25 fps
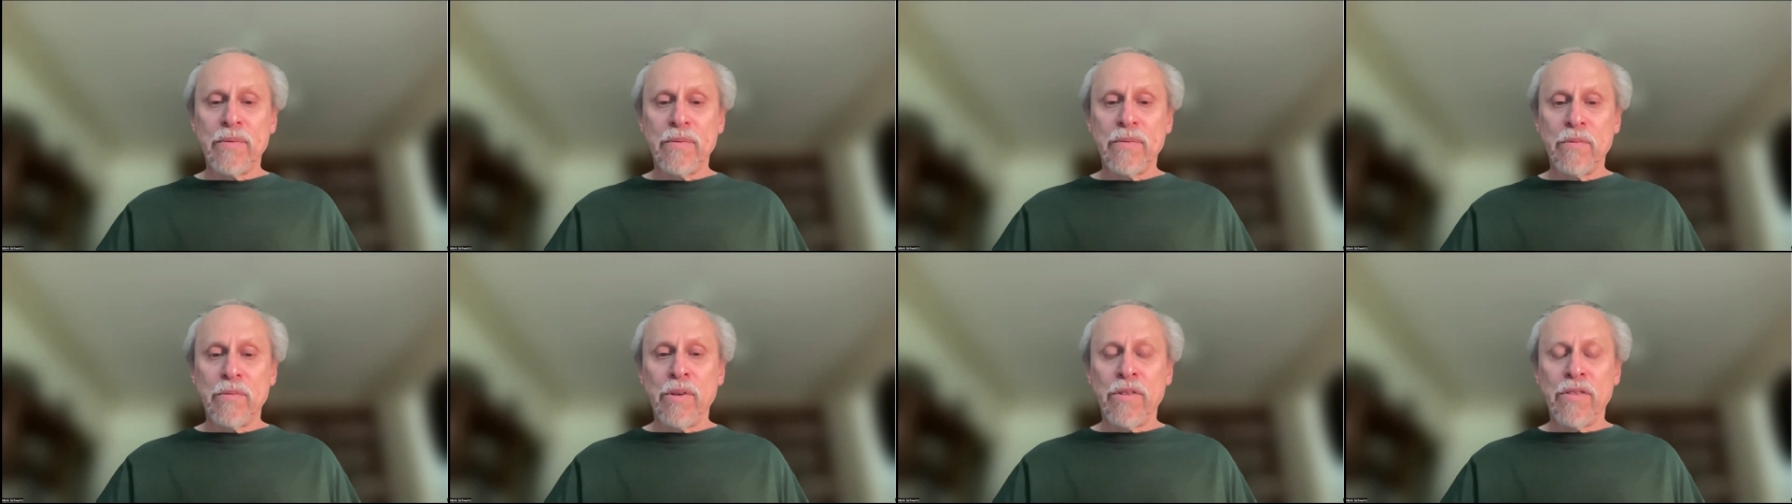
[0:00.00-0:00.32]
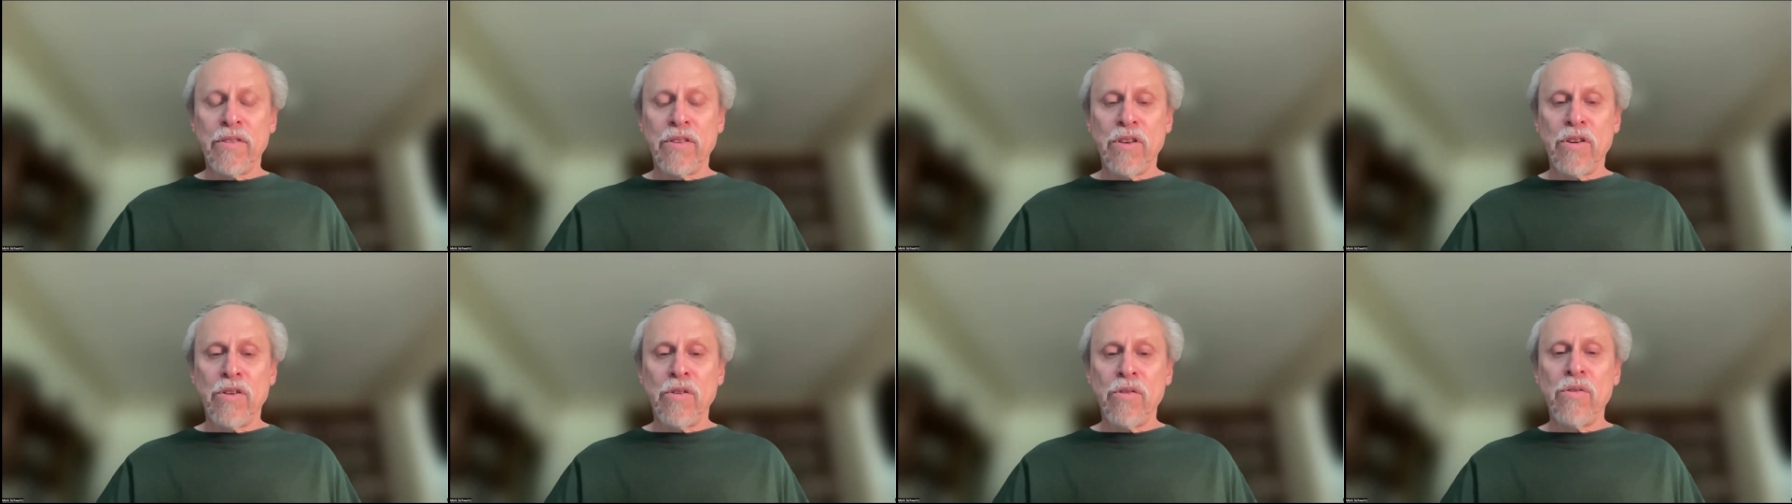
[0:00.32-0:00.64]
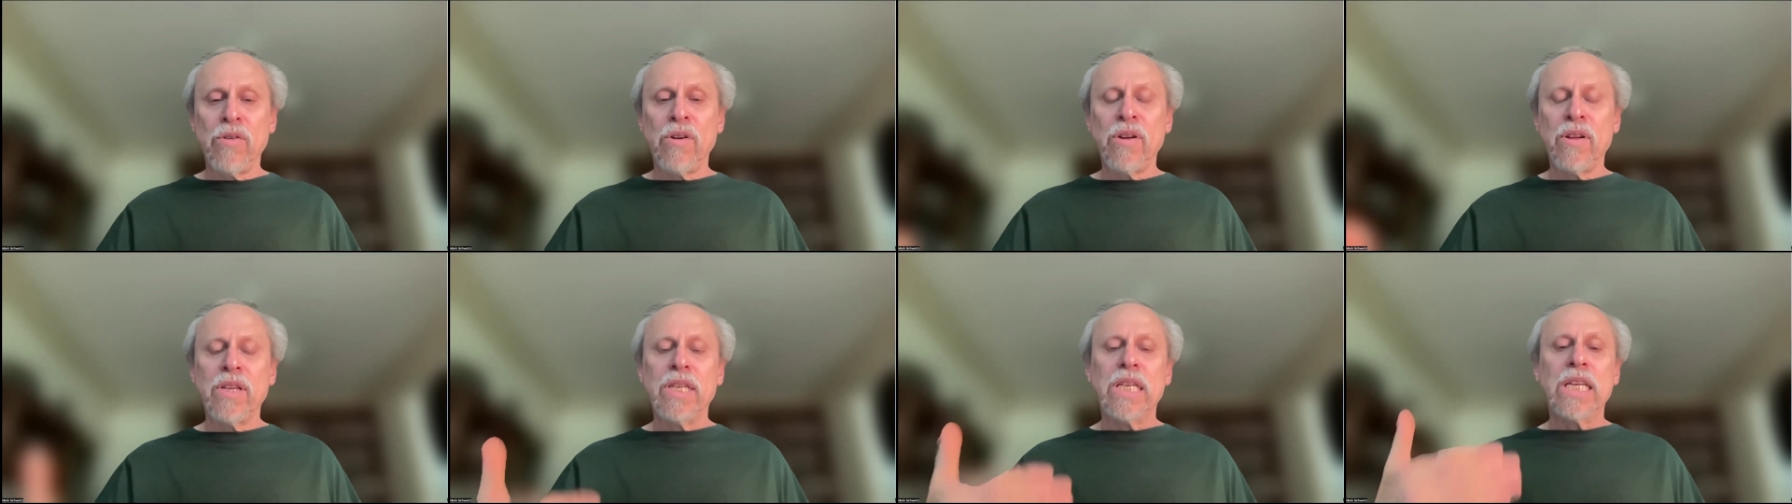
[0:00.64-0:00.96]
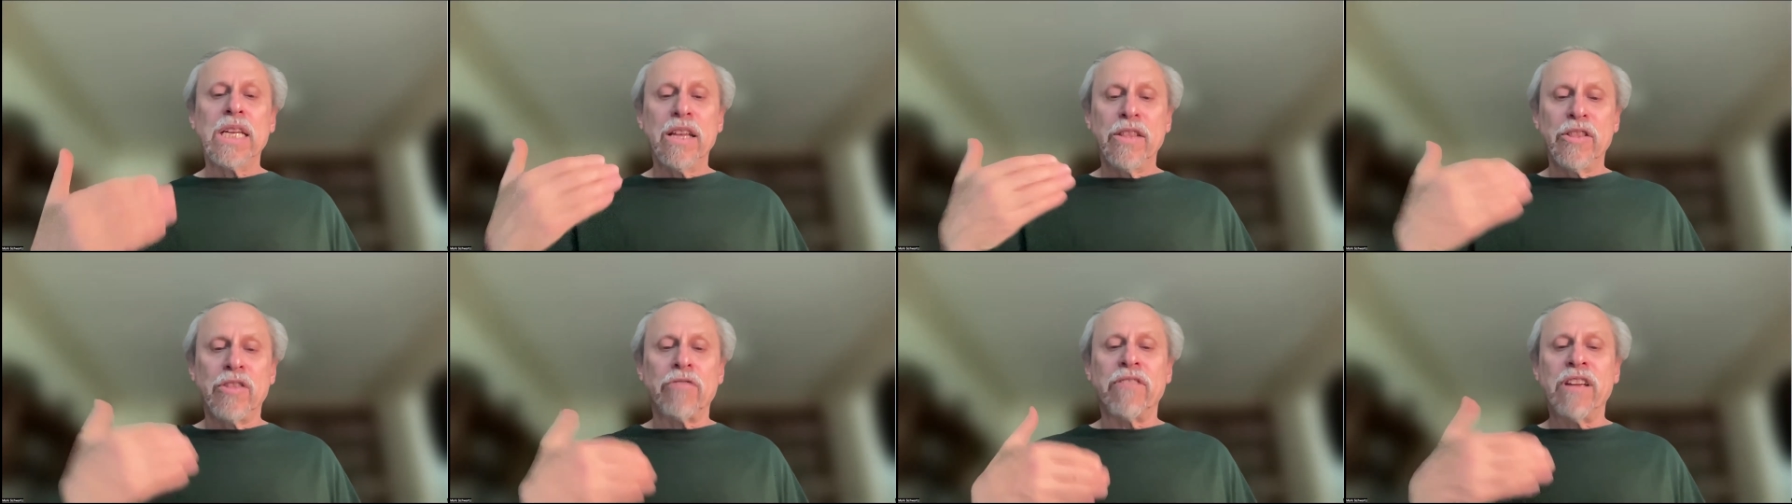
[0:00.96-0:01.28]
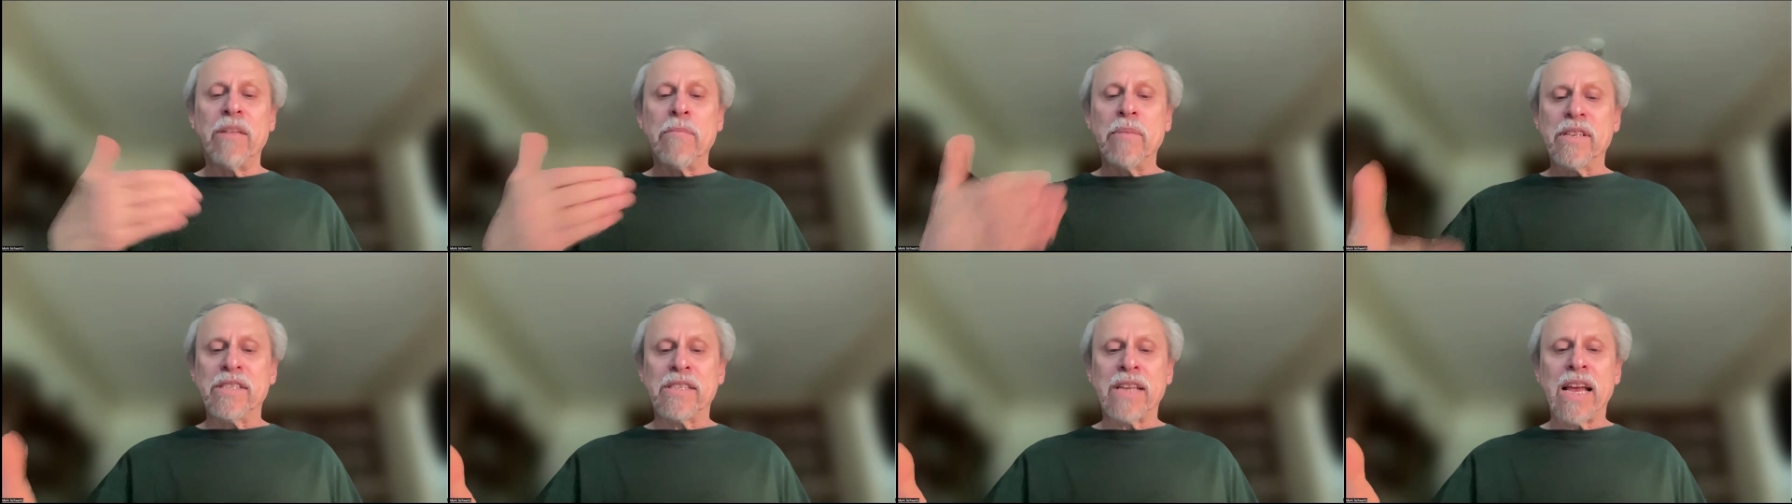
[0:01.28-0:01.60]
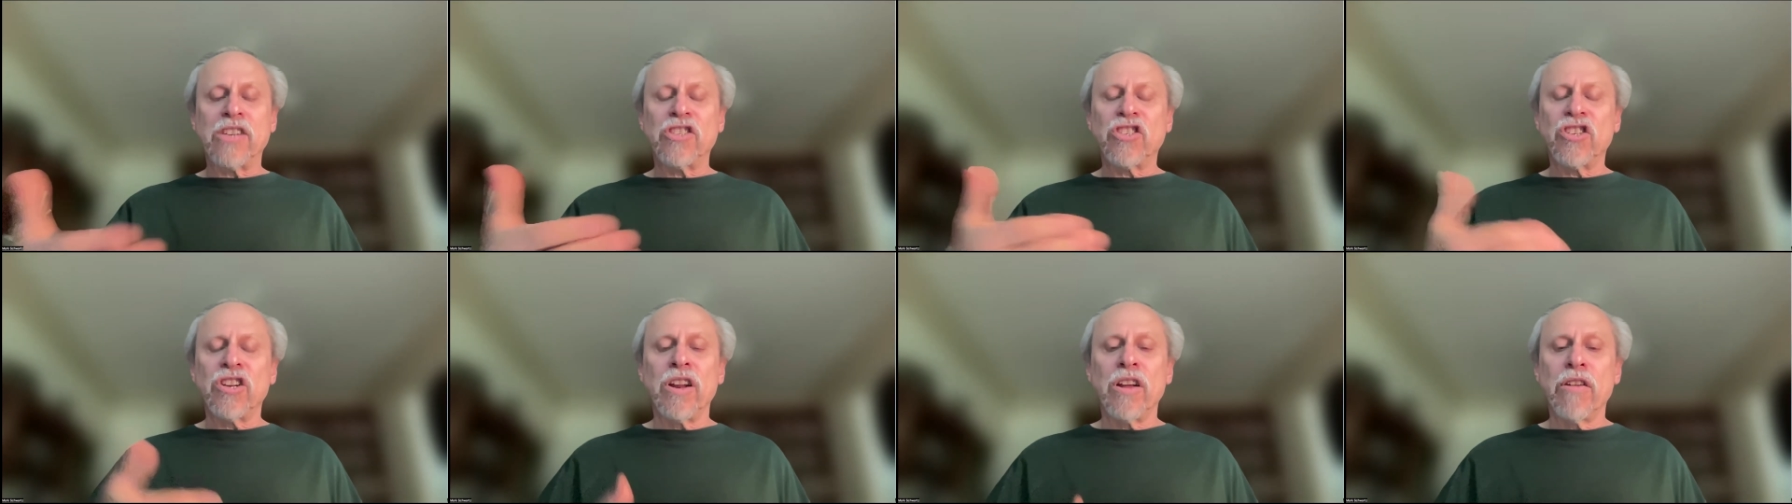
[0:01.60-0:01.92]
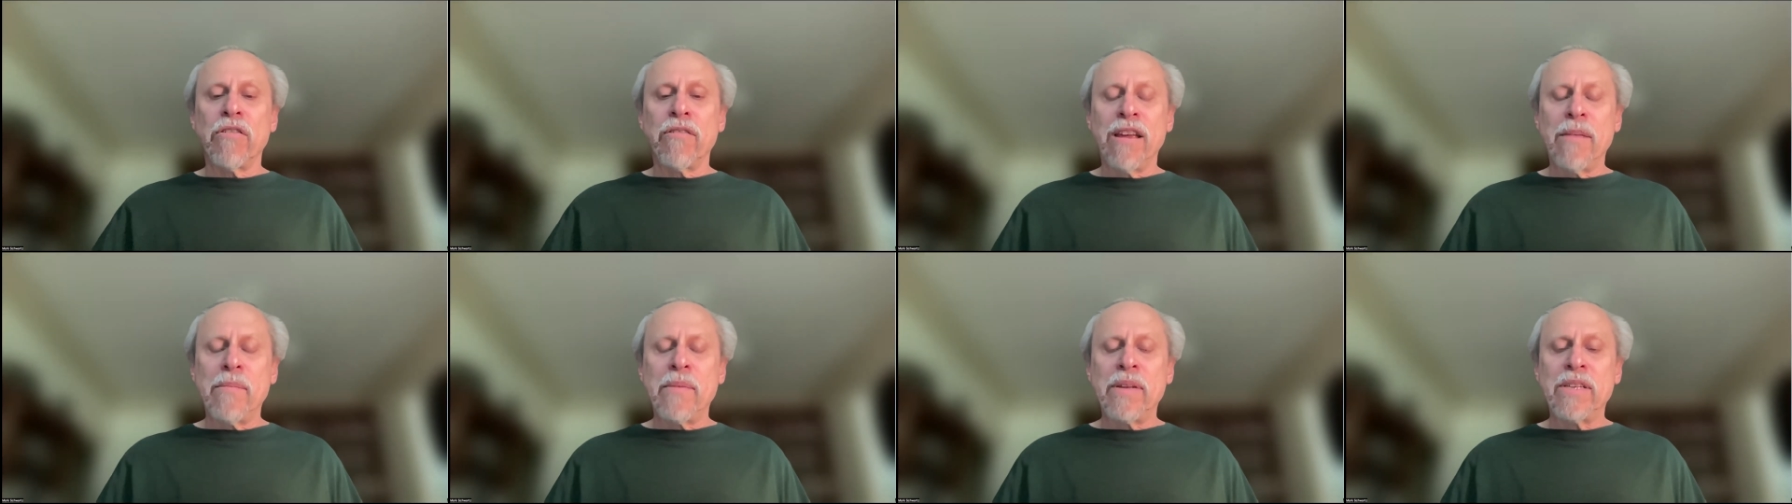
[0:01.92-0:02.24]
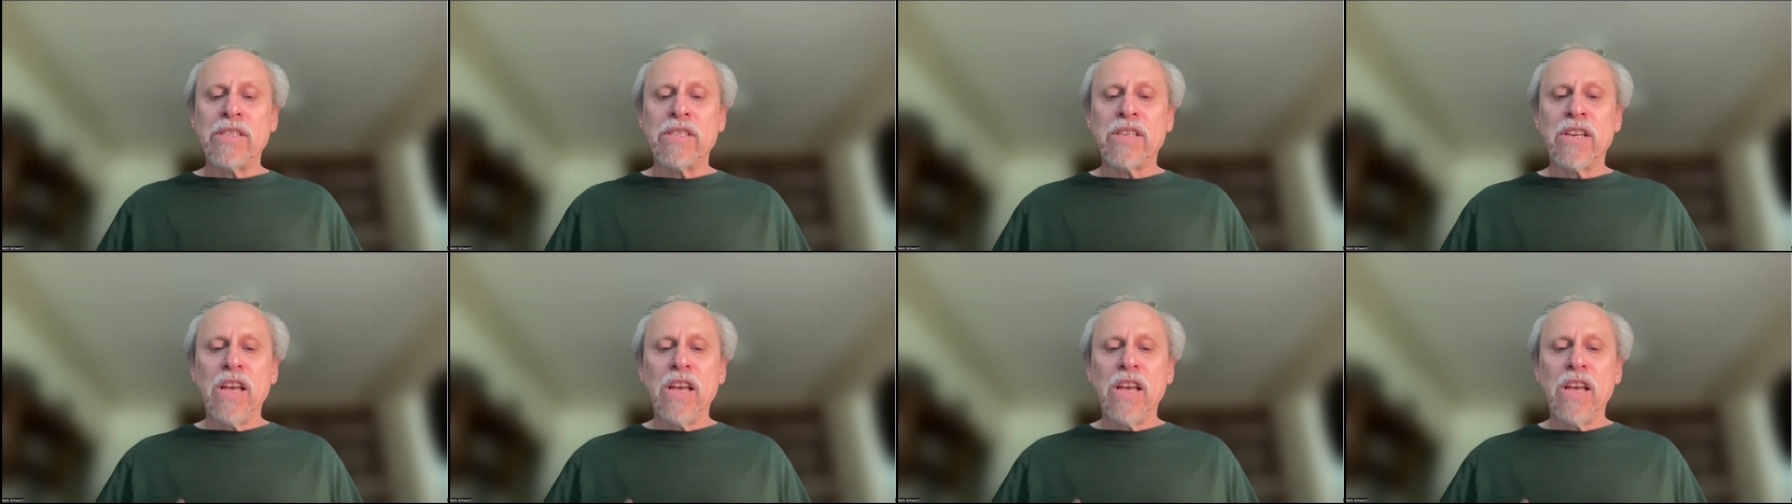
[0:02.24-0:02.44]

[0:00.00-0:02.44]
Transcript: with you, the repossession agreement,